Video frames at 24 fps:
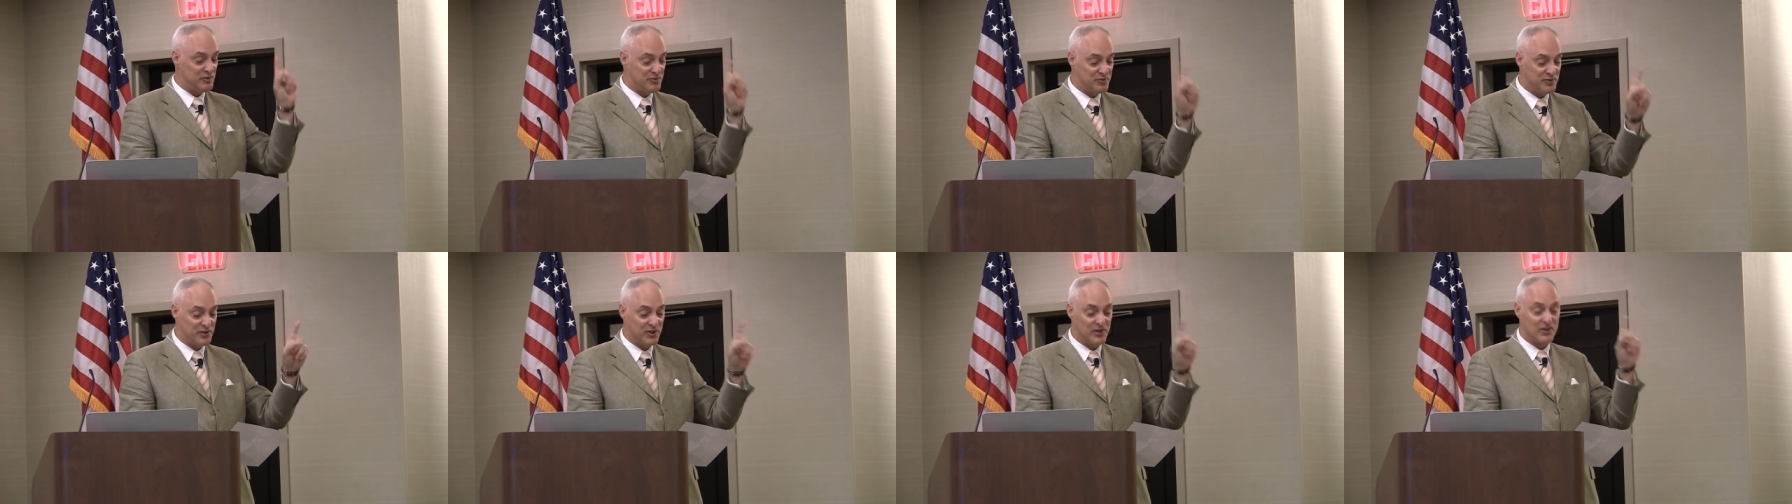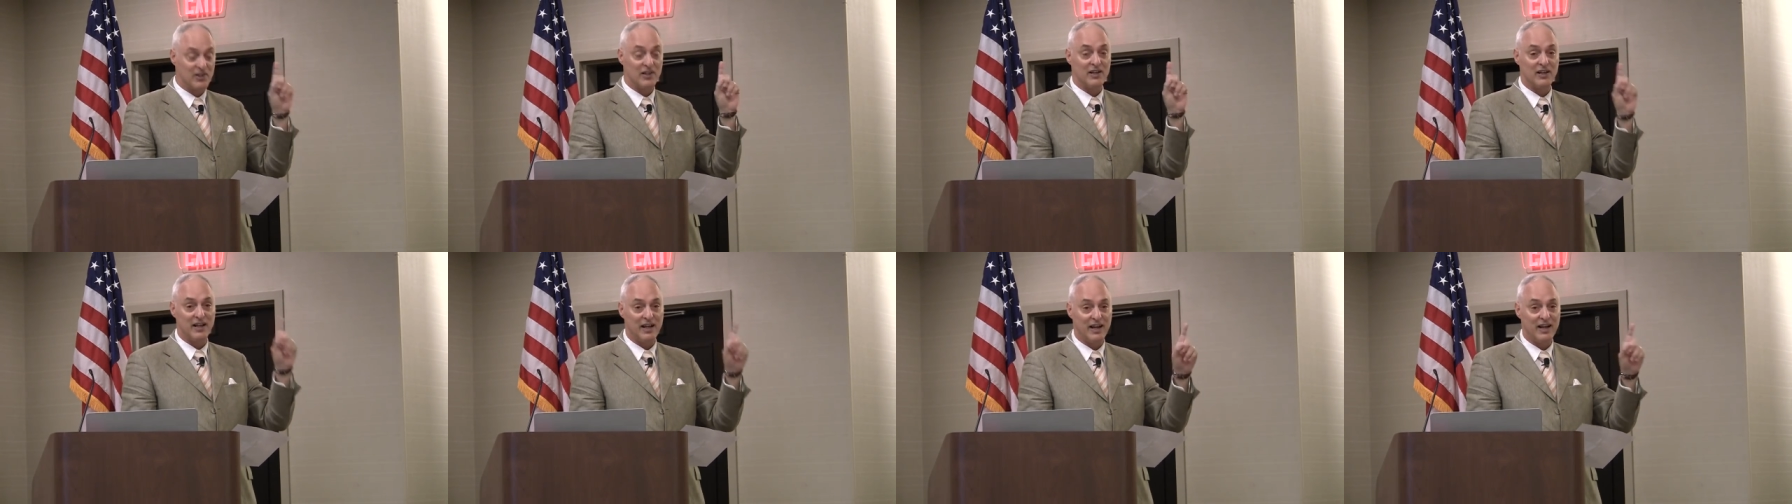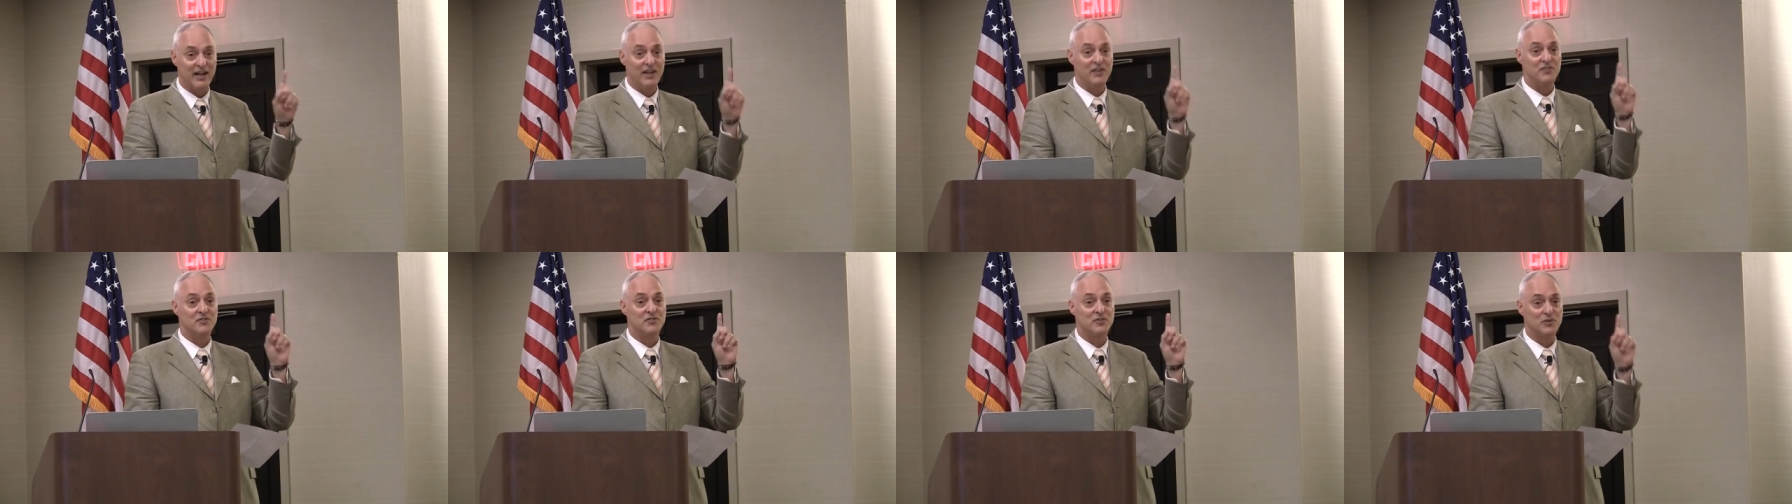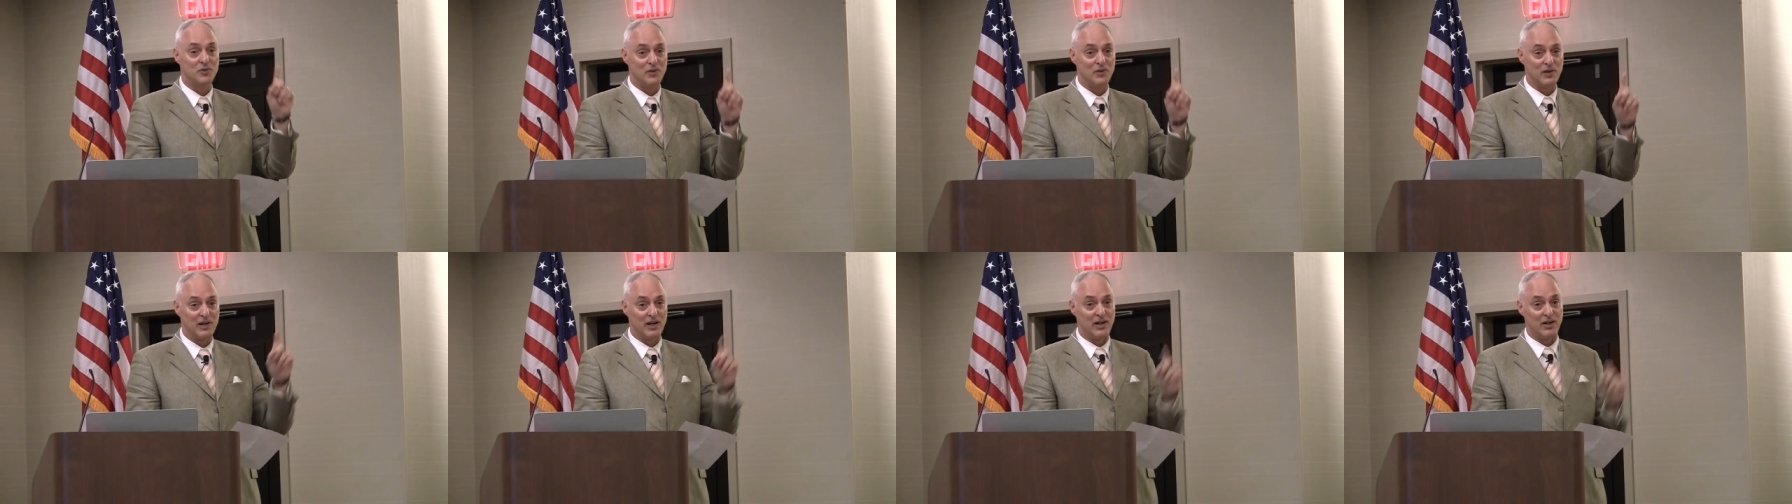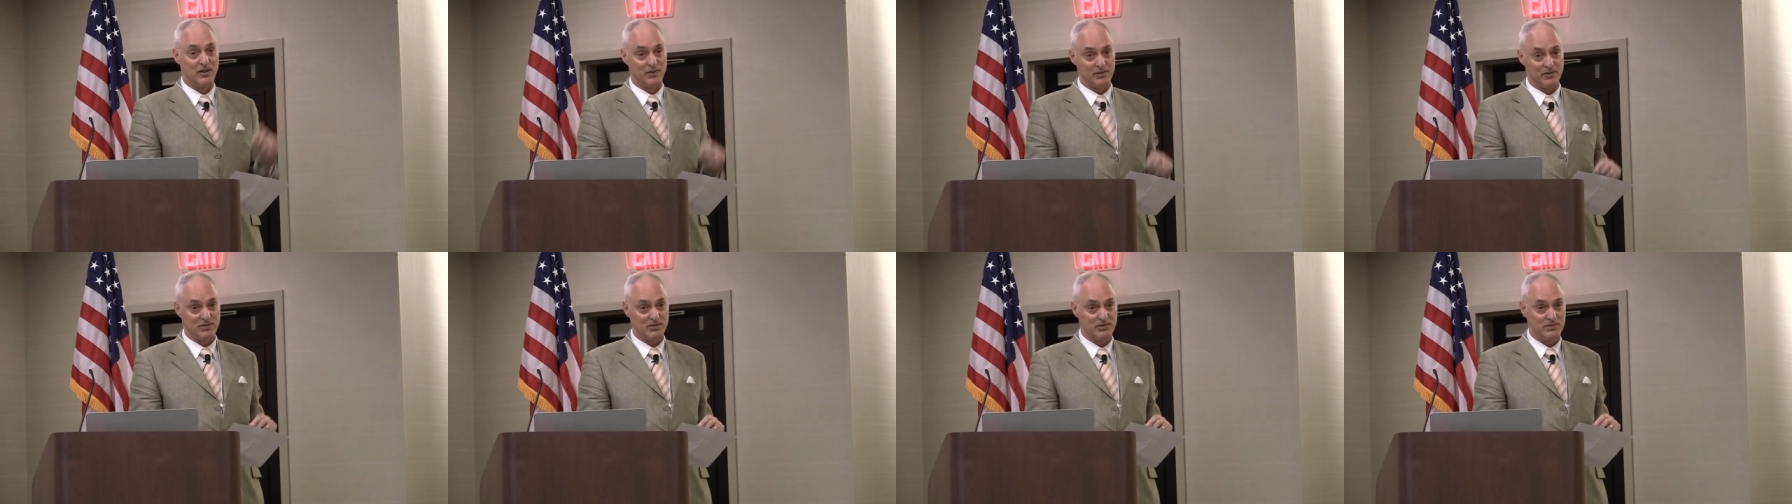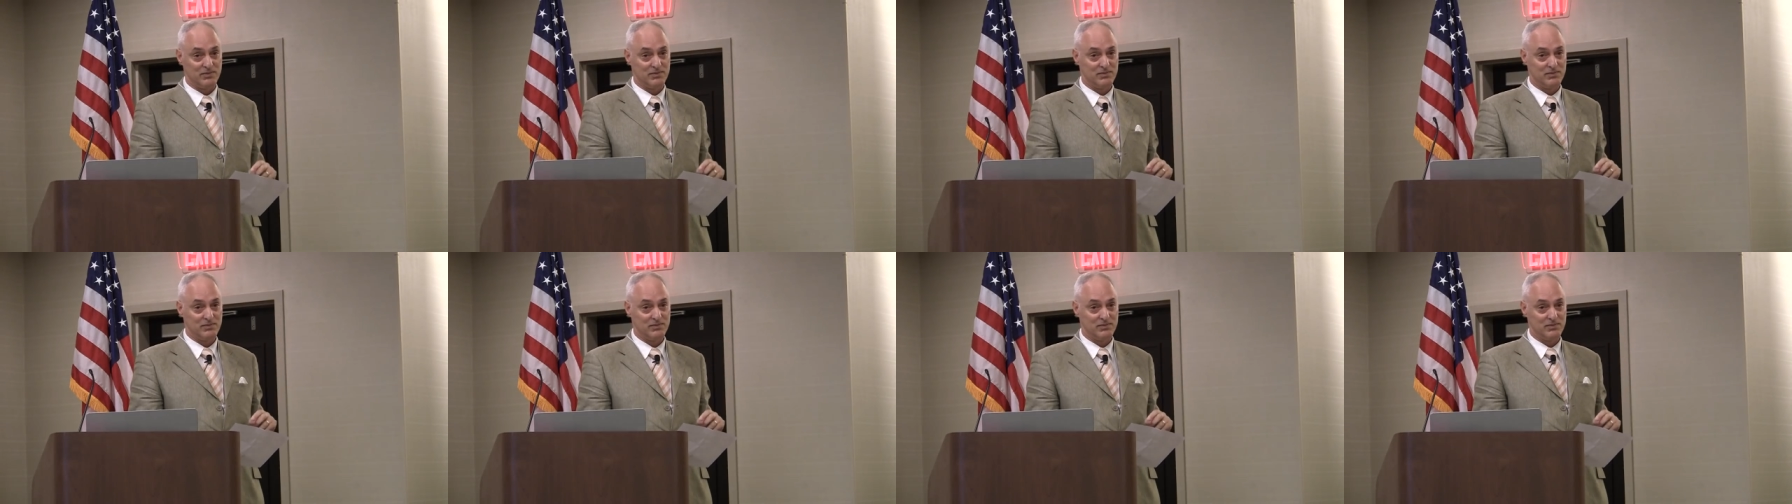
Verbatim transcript: fertilized ground